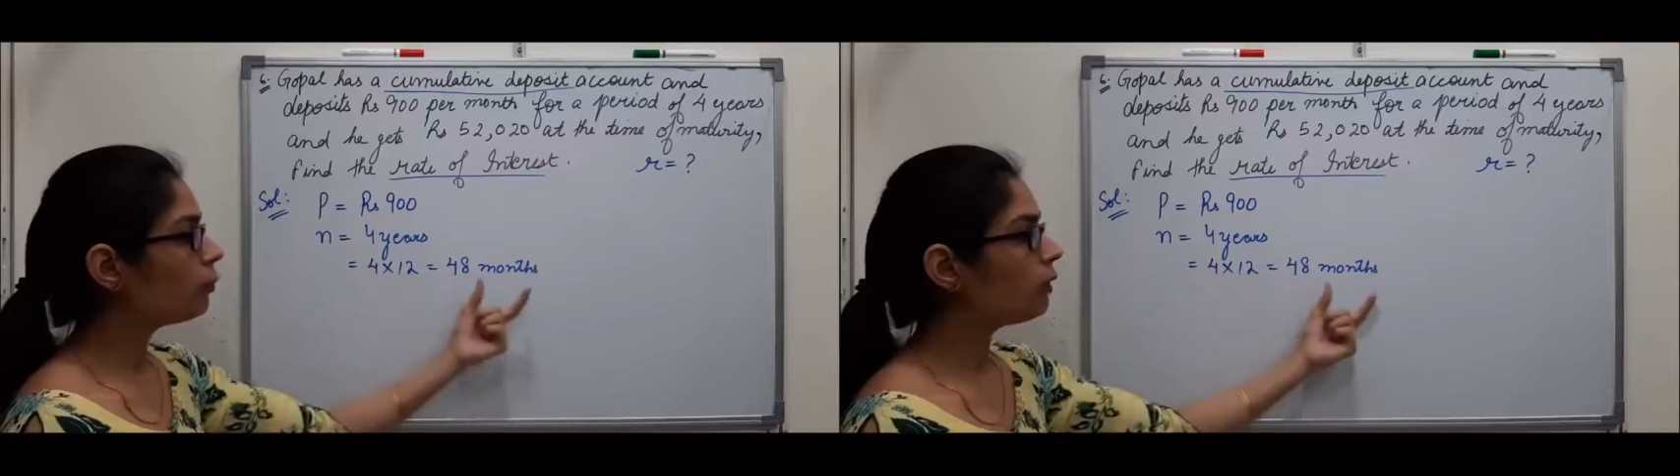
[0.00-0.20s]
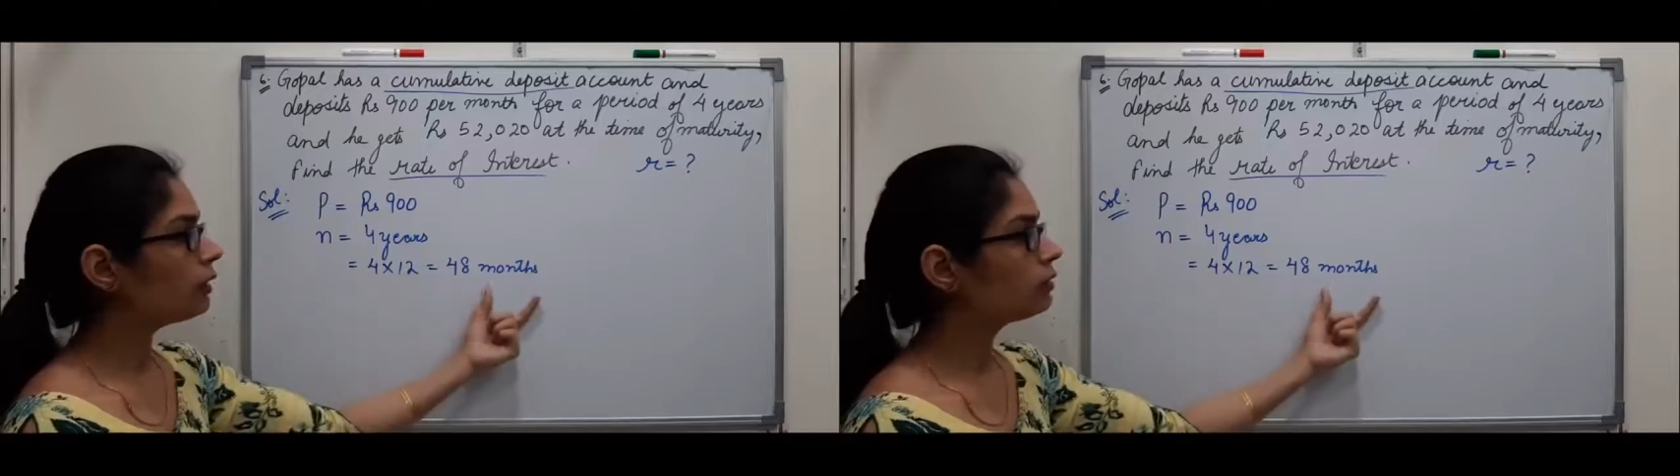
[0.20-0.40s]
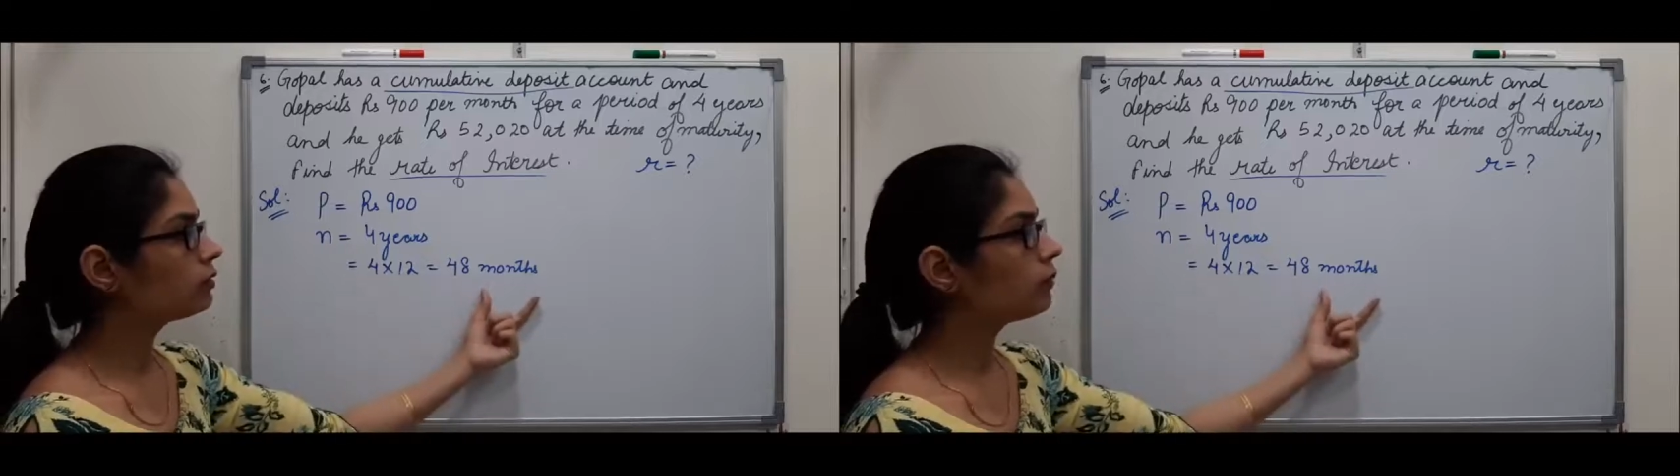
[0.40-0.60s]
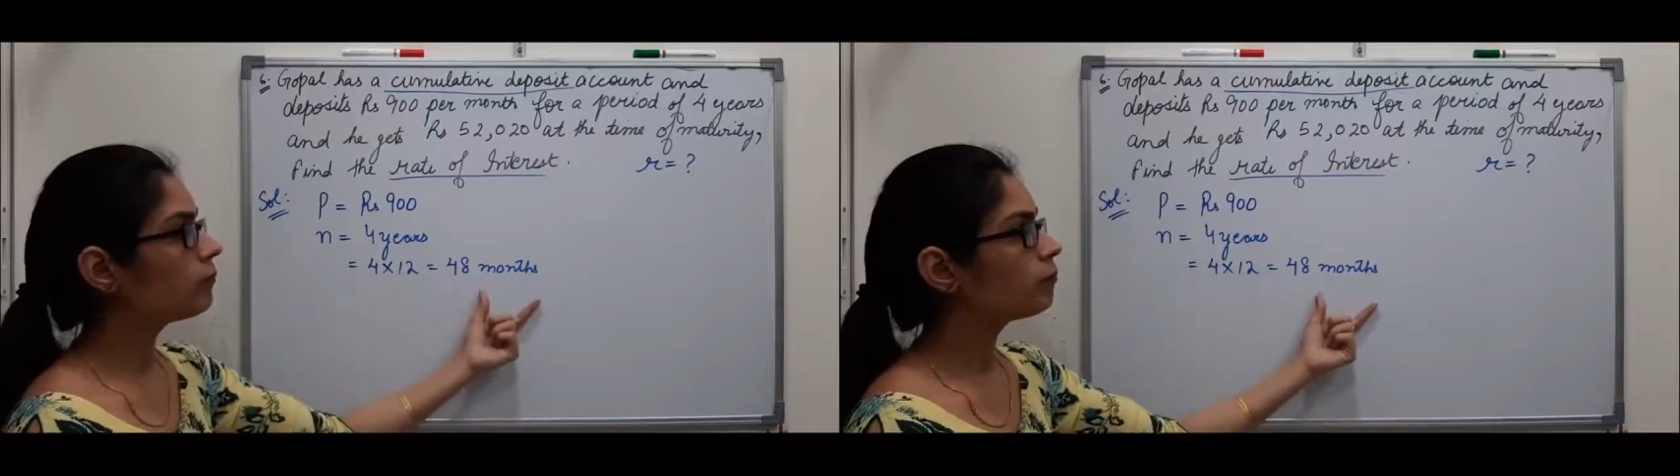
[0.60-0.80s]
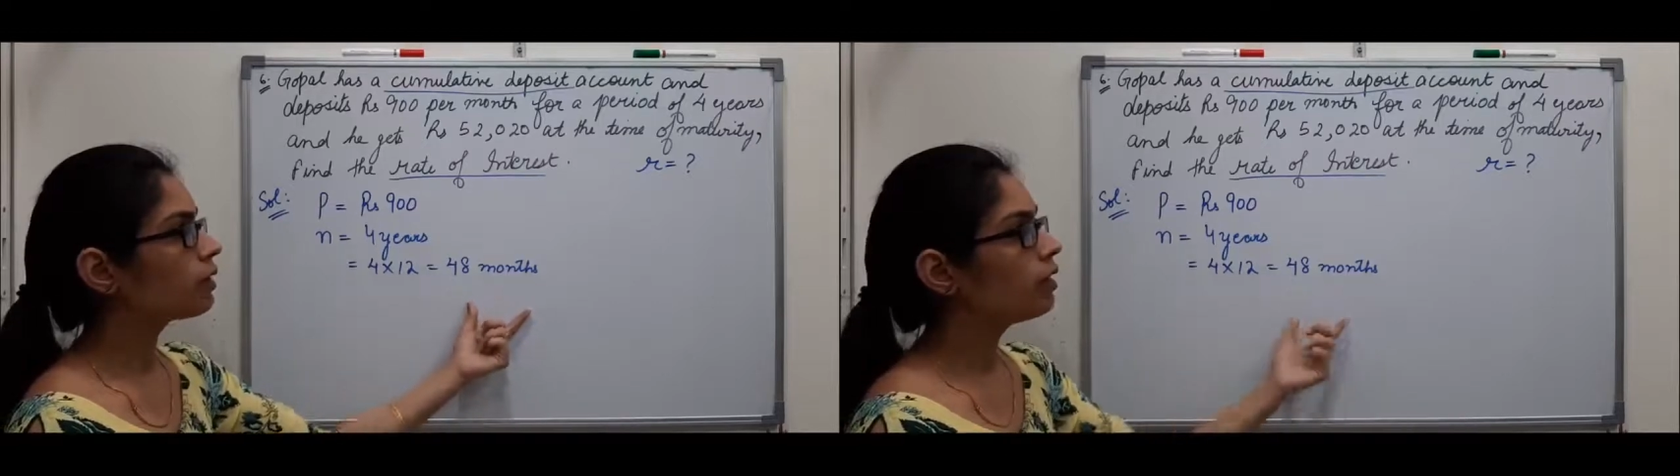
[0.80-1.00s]
months
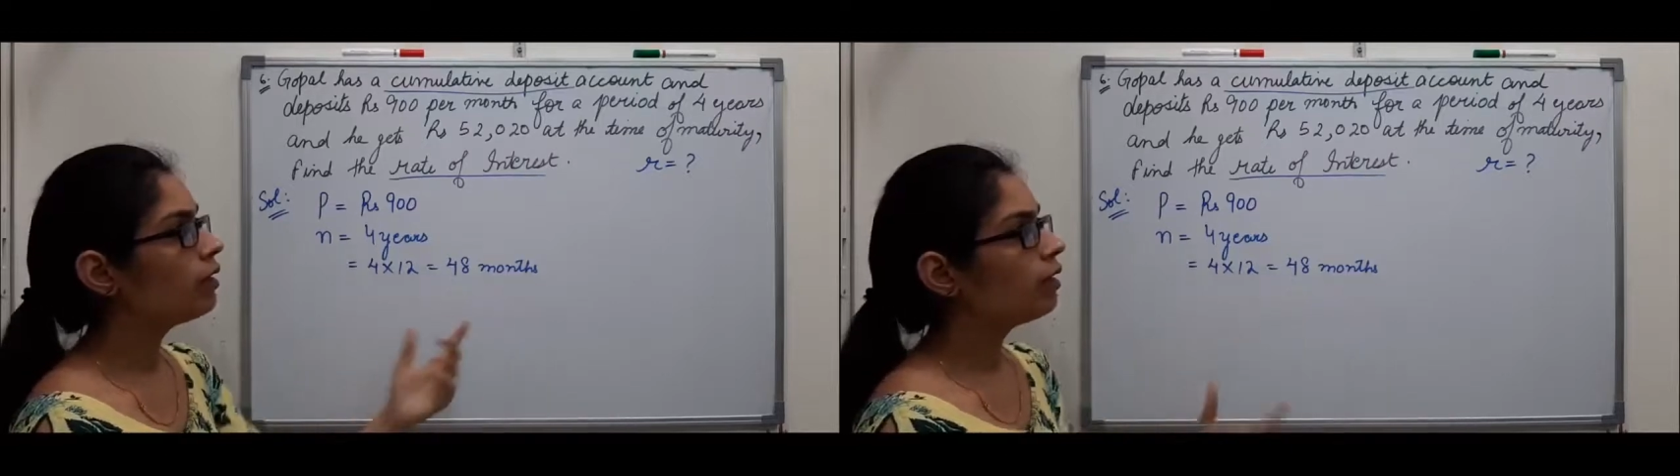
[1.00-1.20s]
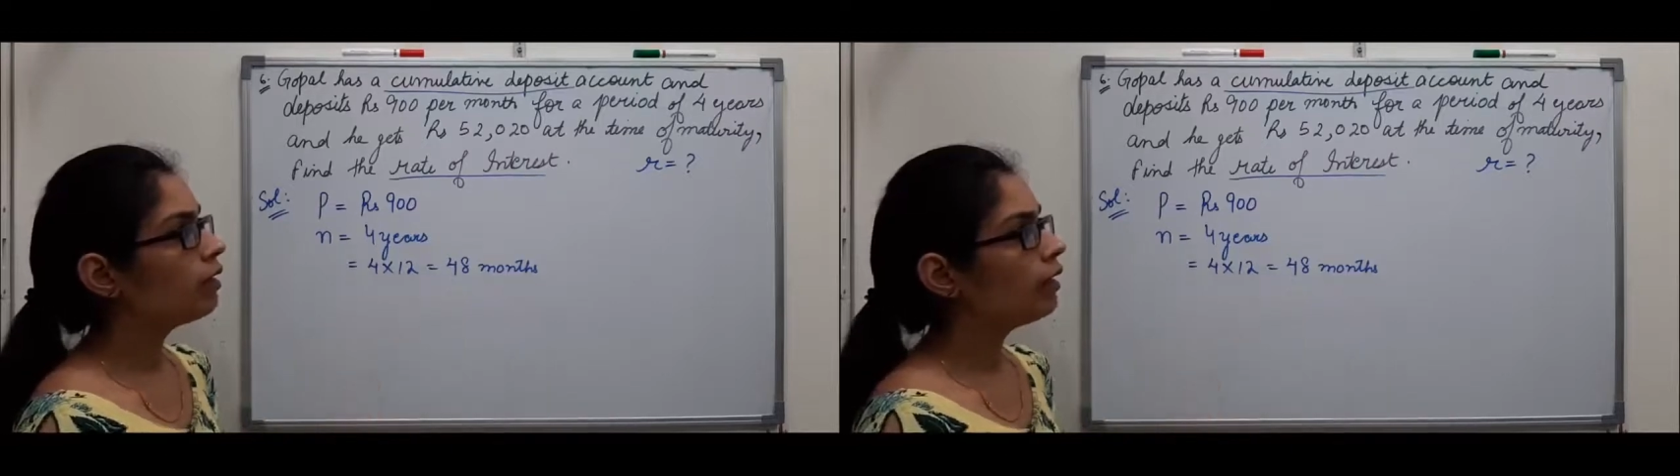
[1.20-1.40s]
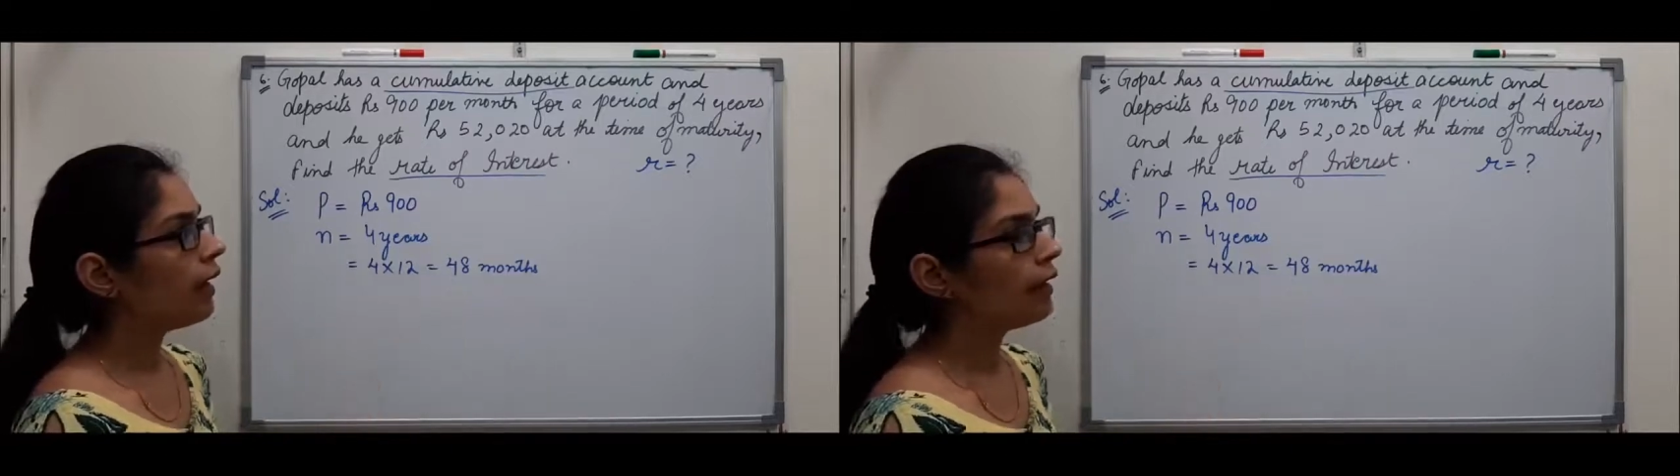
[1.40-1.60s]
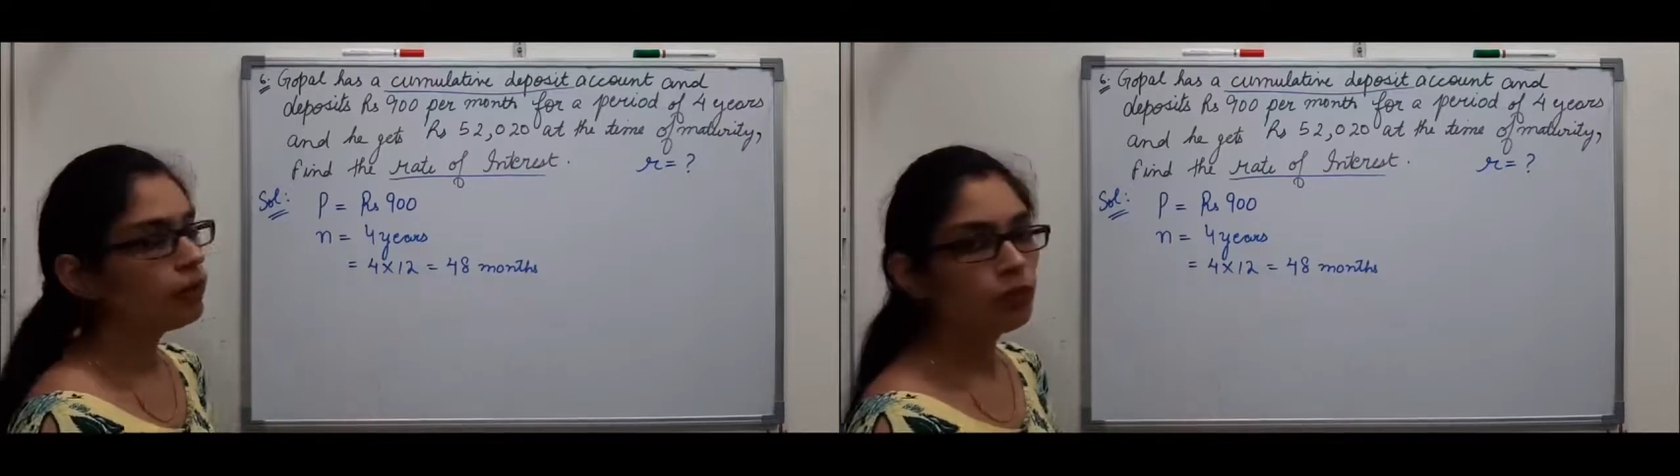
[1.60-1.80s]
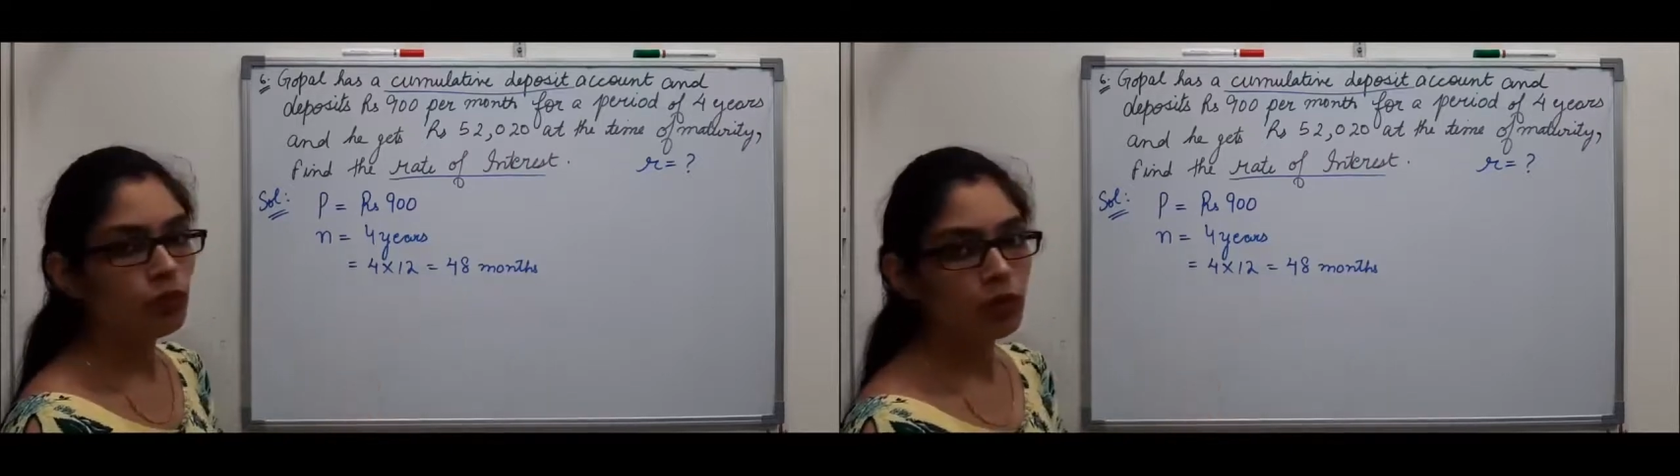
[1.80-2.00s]
and
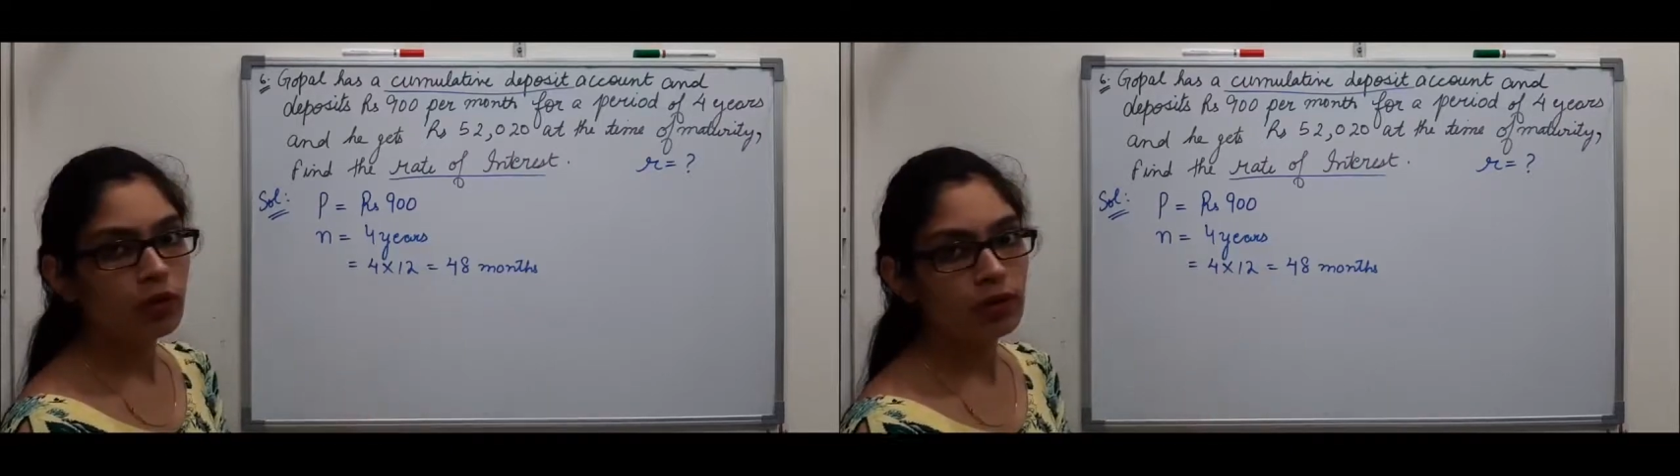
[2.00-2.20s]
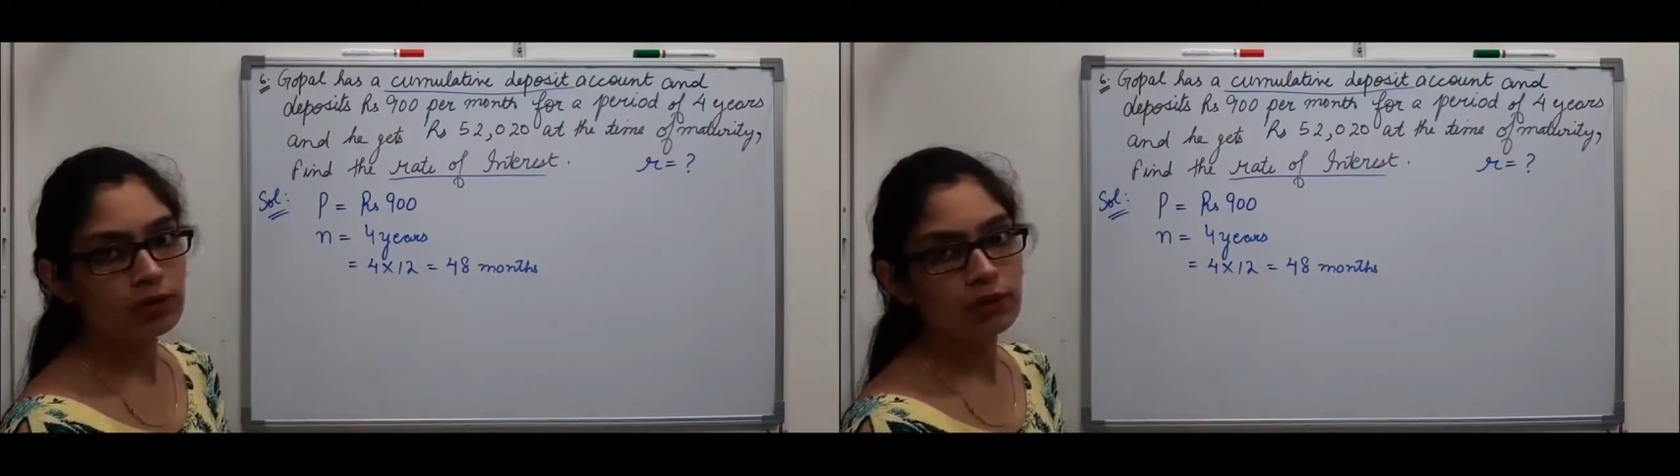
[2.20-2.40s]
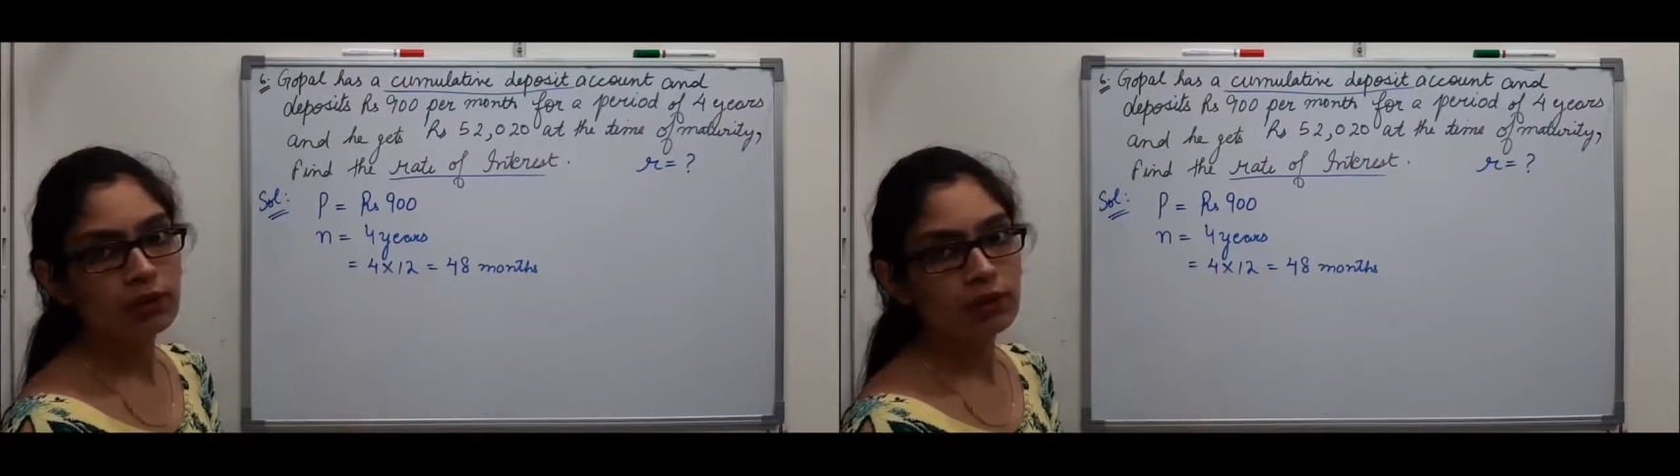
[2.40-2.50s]
focus.